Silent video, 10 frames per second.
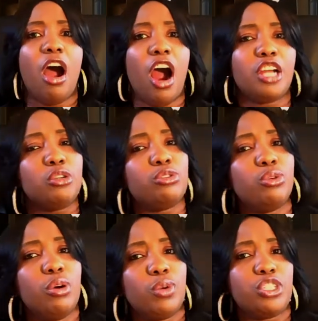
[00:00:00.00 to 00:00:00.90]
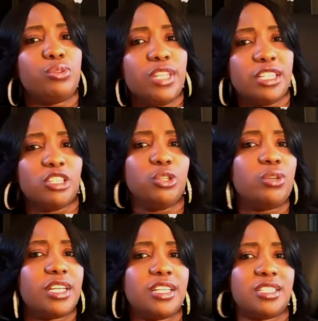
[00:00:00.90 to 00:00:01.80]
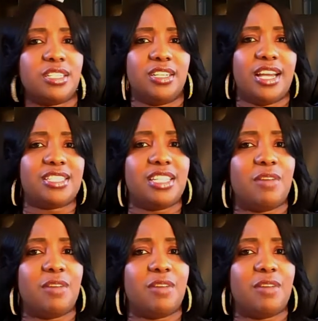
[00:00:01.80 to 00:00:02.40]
Are you doing what you need to do to get to the next